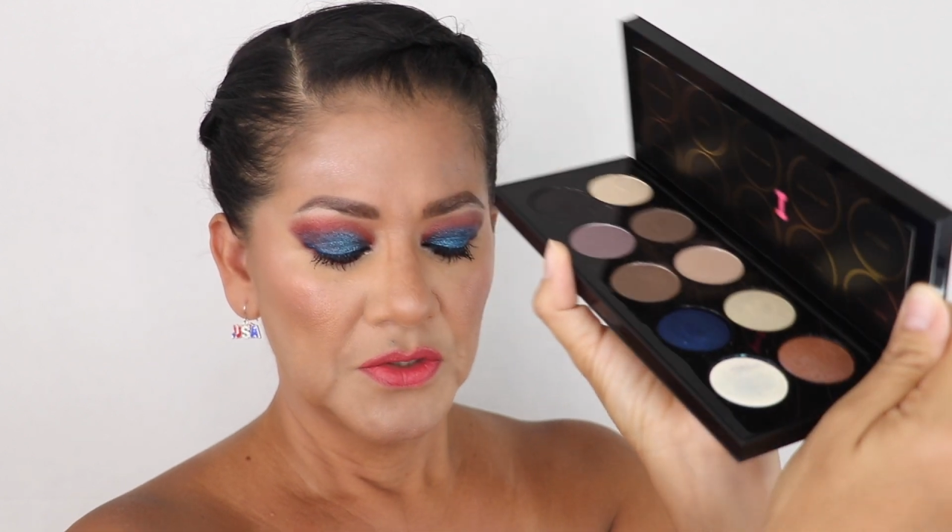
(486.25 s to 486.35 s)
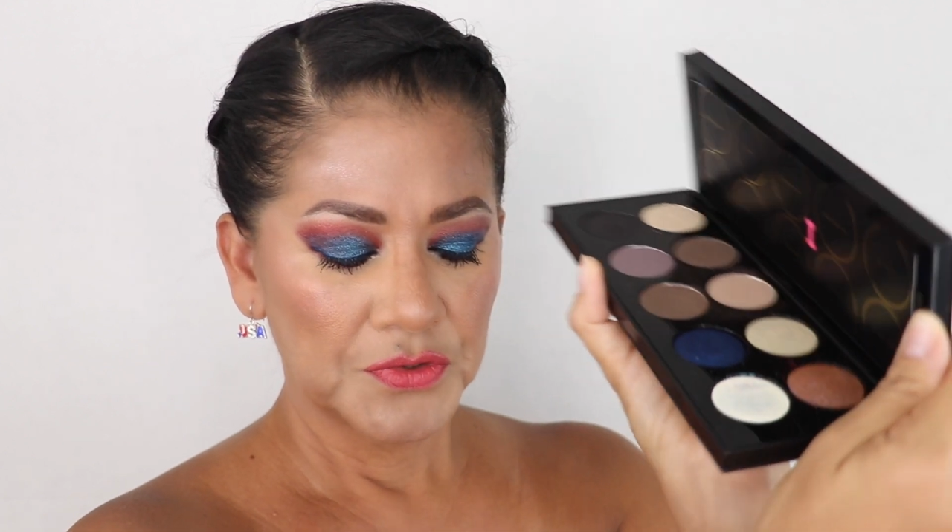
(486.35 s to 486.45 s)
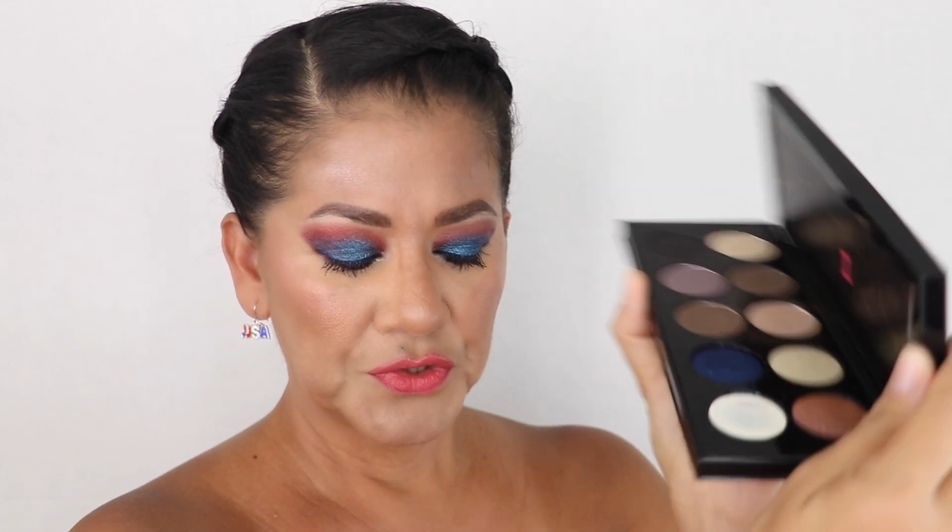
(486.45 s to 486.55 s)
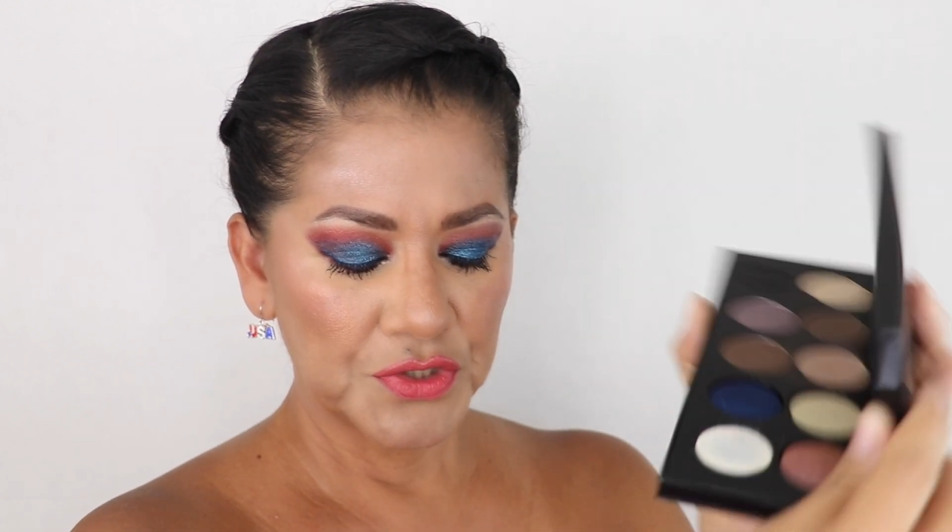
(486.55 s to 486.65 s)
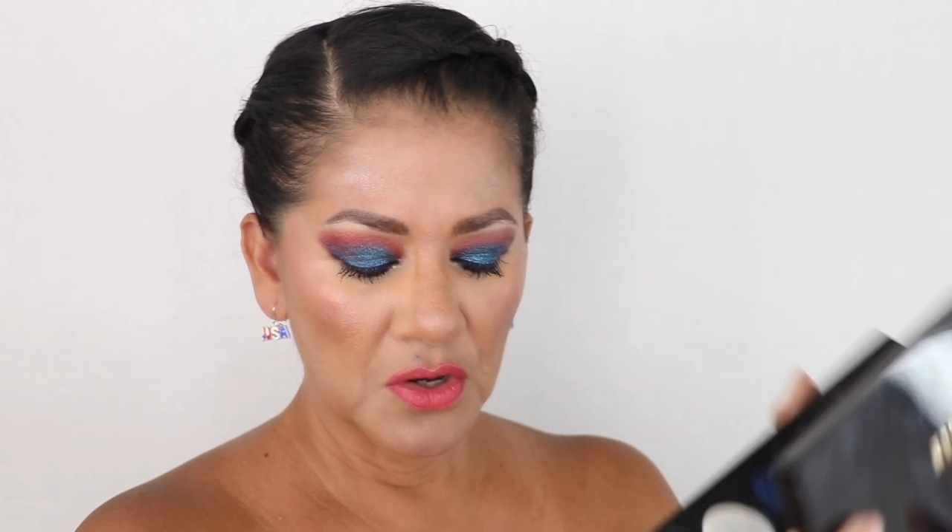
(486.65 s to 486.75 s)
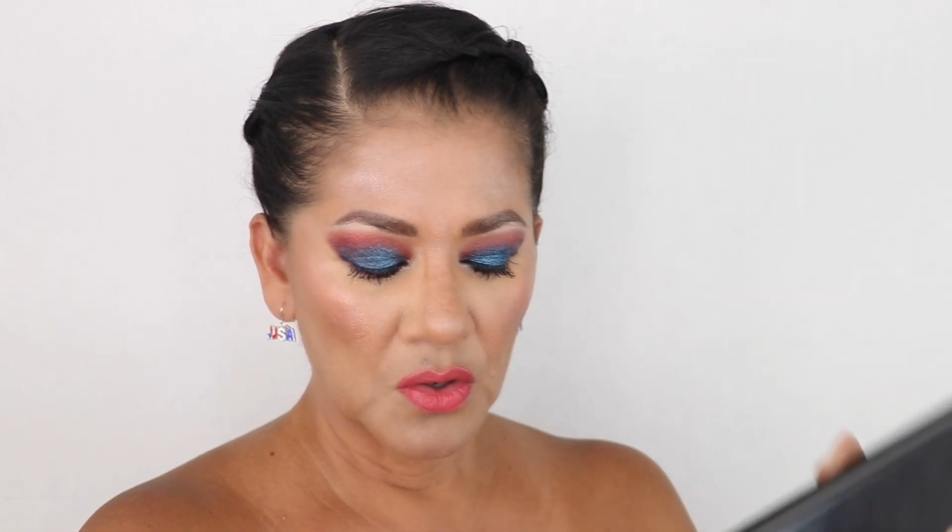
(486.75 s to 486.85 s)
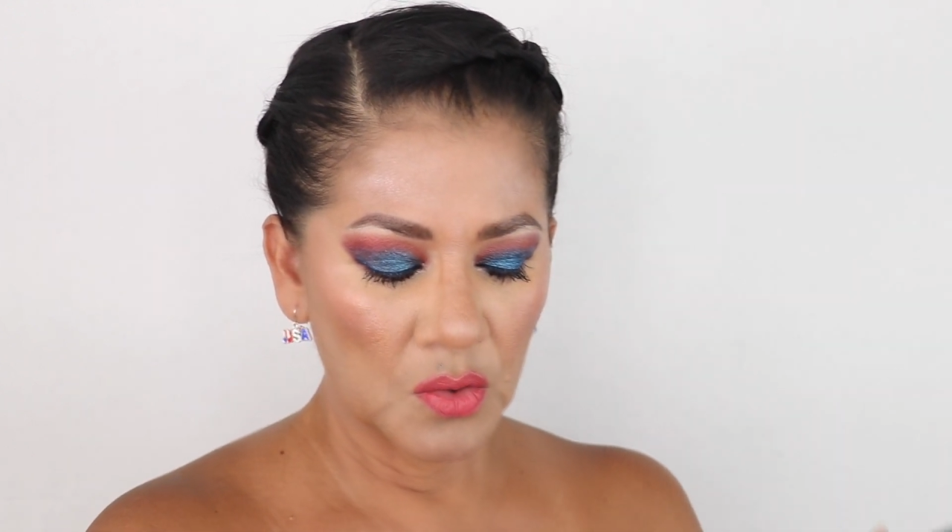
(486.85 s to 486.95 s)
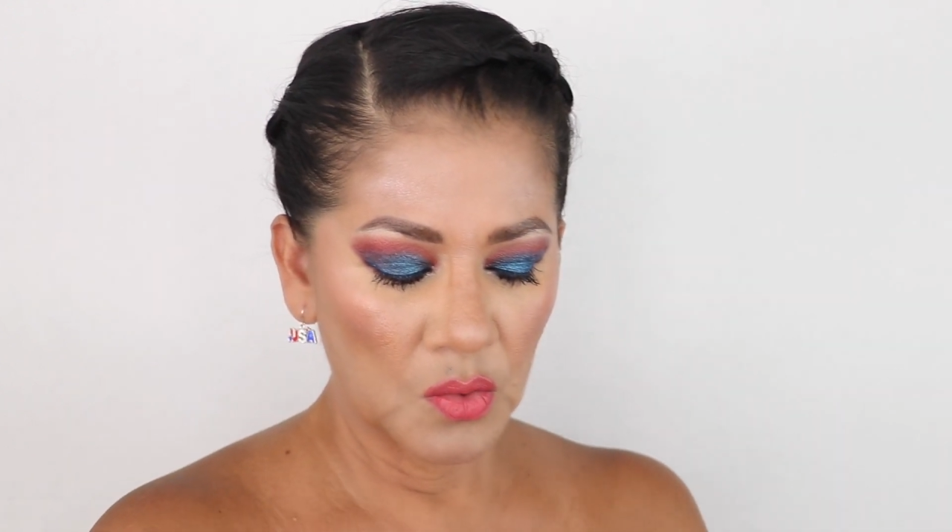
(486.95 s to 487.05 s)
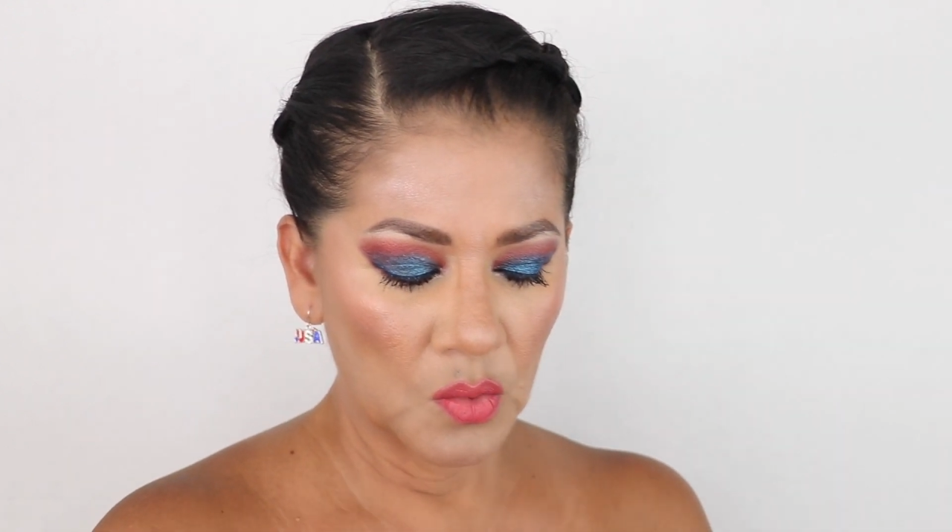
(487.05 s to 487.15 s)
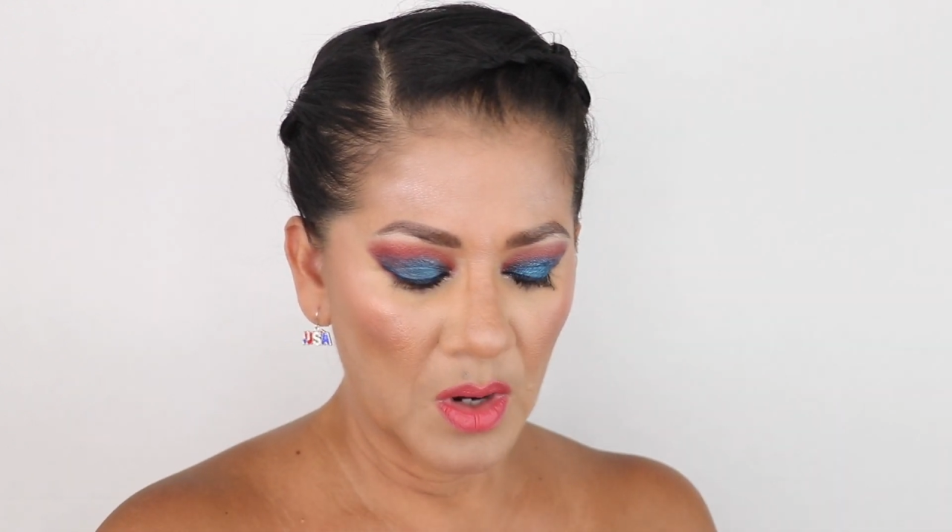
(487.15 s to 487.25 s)

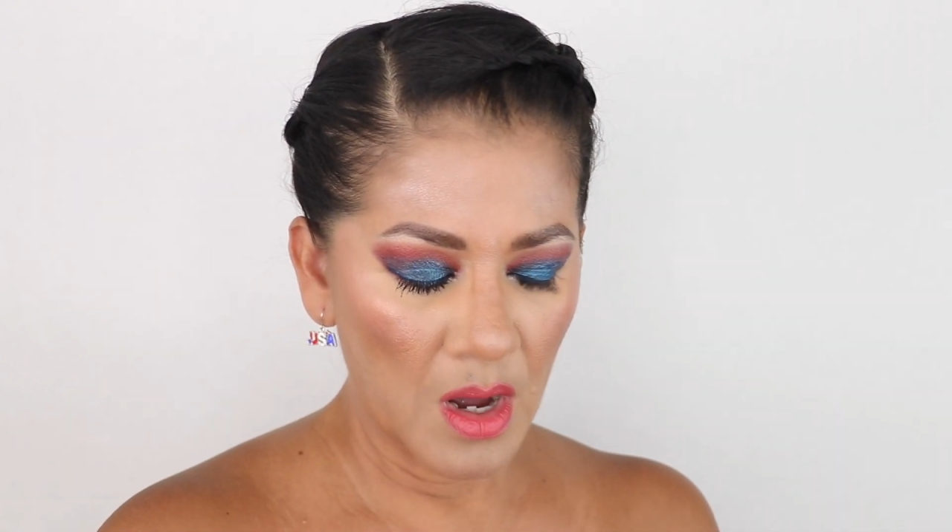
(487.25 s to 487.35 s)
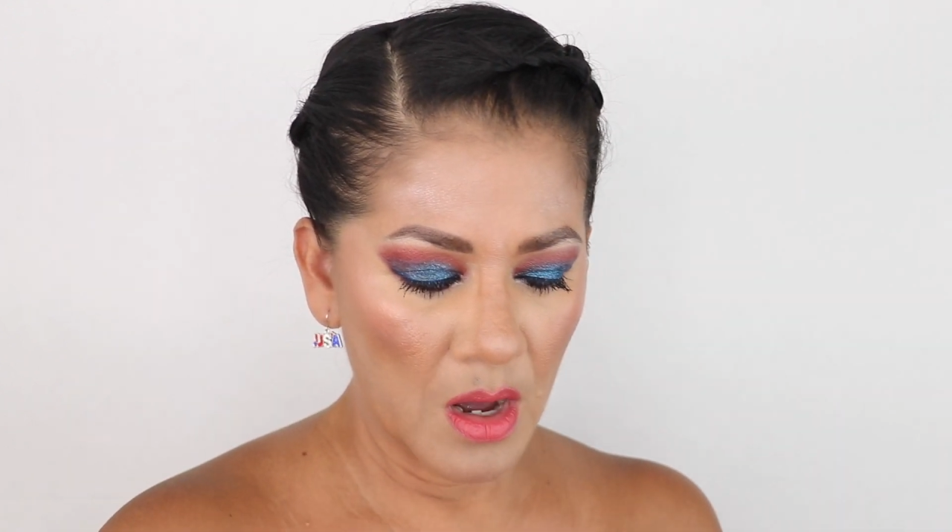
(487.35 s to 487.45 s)
So